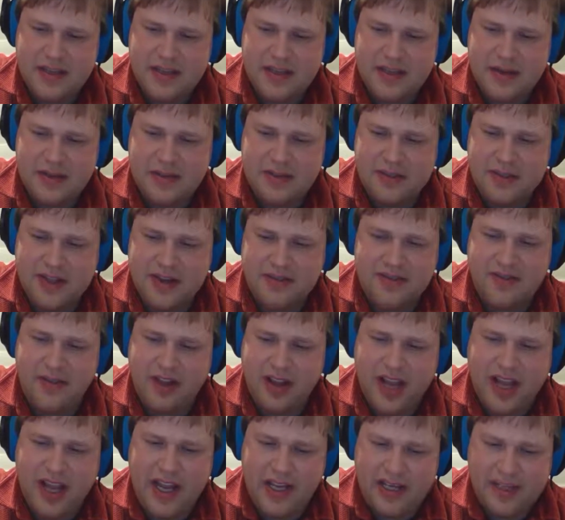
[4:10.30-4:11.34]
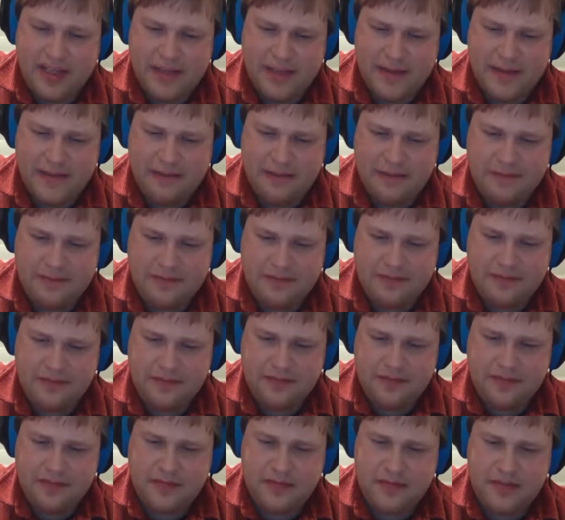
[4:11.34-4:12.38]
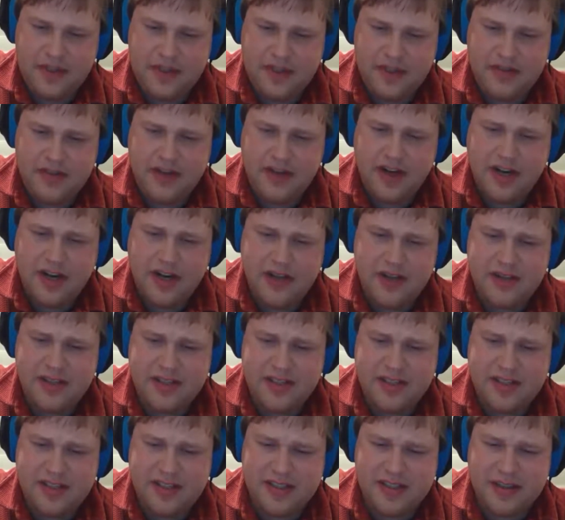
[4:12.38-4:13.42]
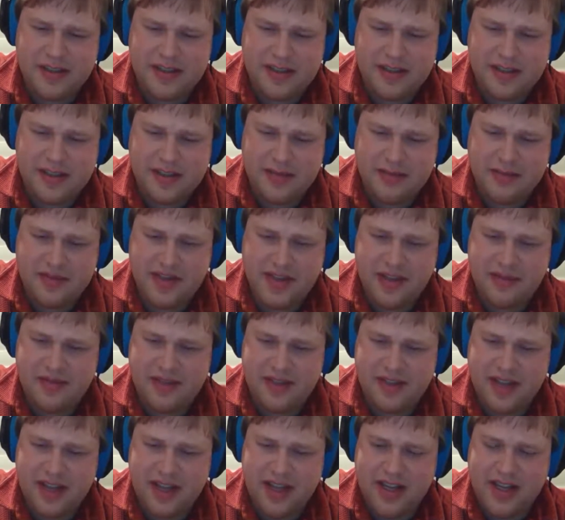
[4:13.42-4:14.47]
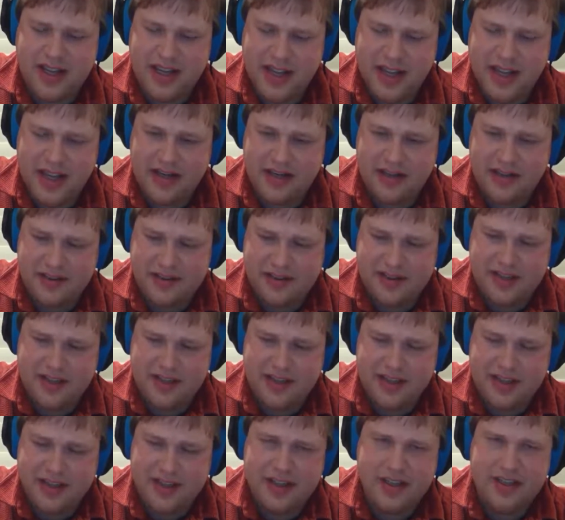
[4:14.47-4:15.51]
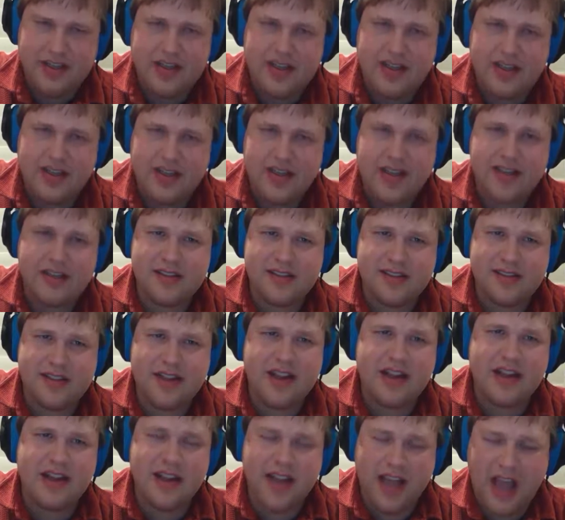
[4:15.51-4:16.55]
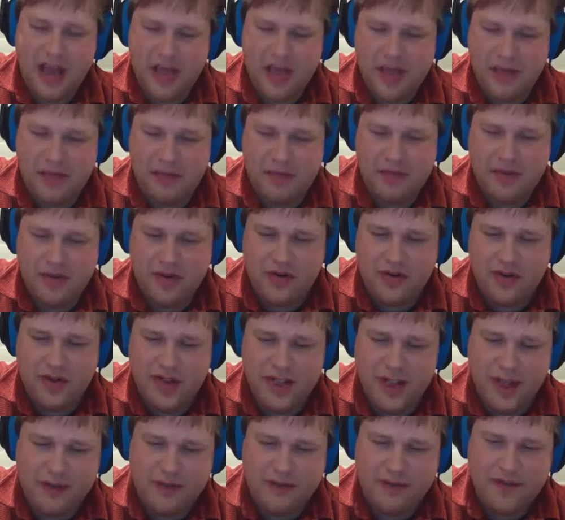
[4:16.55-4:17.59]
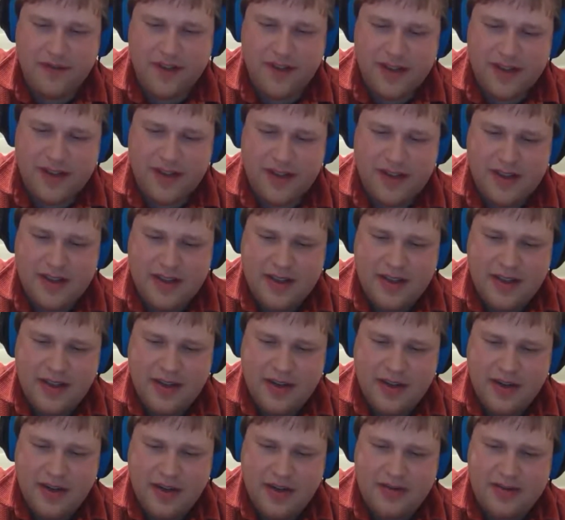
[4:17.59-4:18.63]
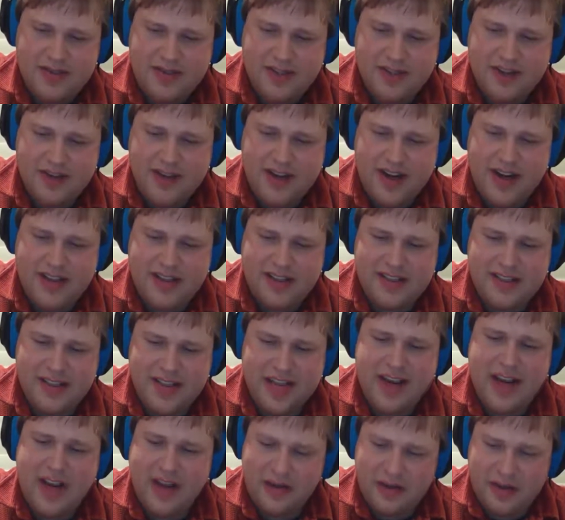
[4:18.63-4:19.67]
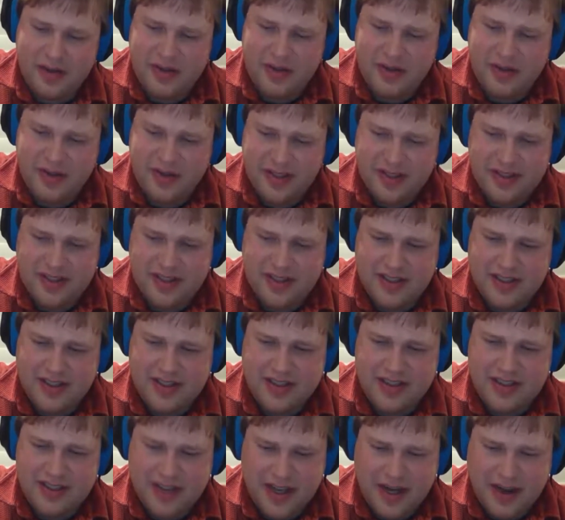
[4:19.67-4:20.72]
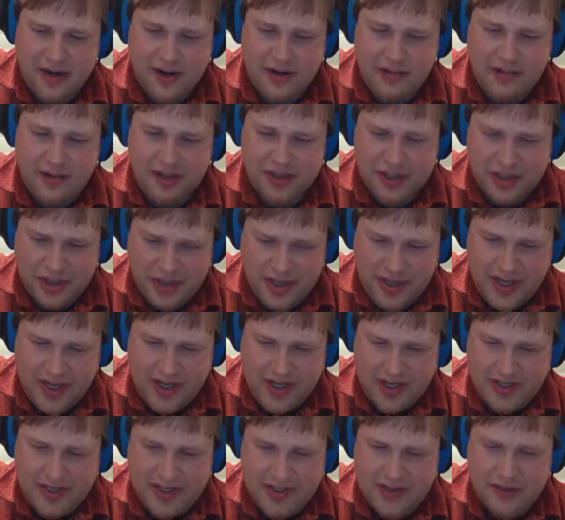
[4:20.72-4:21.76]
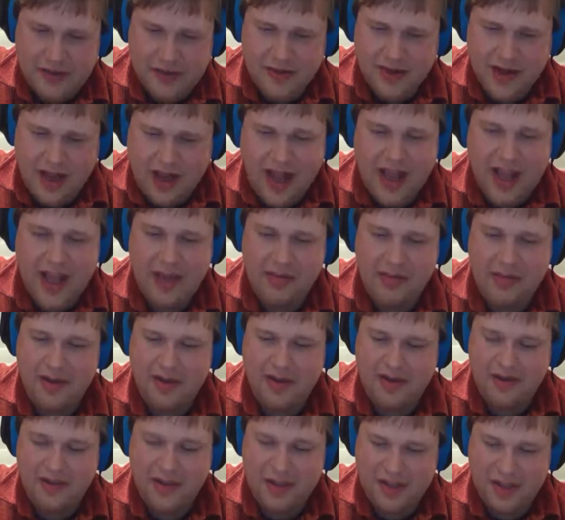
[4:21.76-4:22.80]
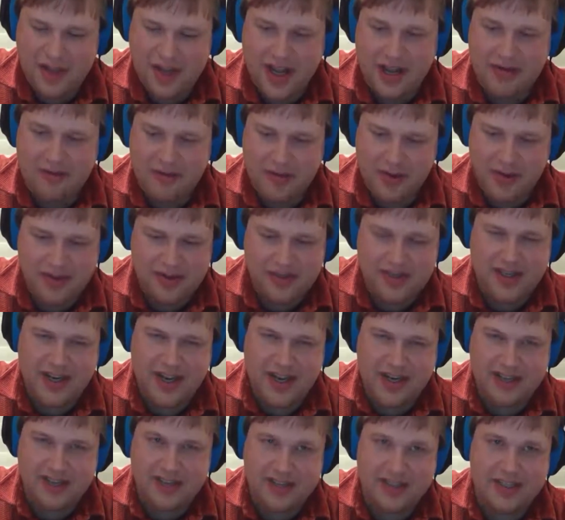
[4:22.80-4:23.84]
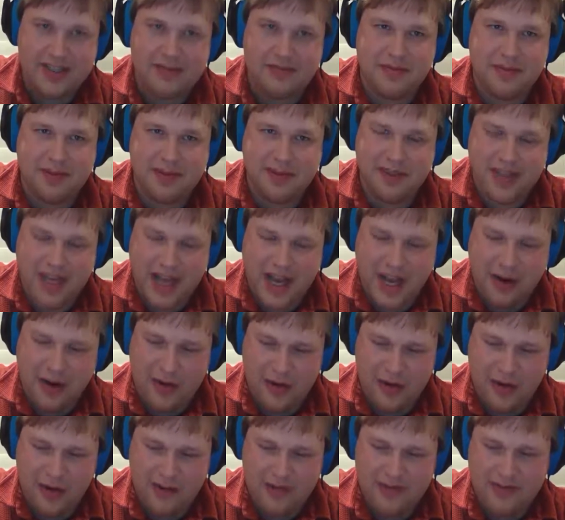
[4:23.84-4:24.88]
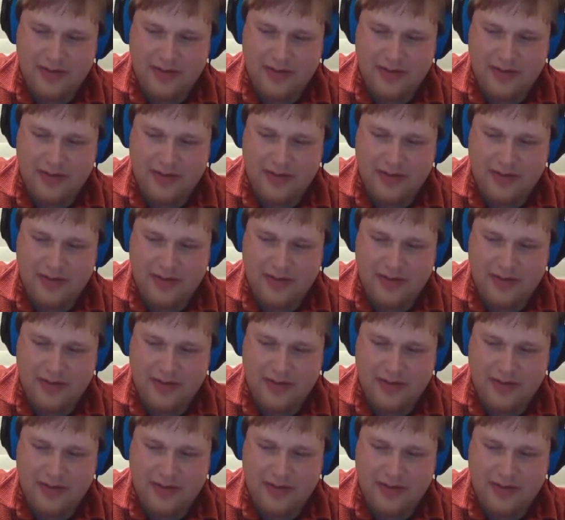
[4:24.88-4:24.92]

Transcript: It was never light, so that I used to sometimes to light candles and gaze steadily at them for relief. Nor was there any sun outdoors, since the terrible trees grew high above the topmost accessible tower.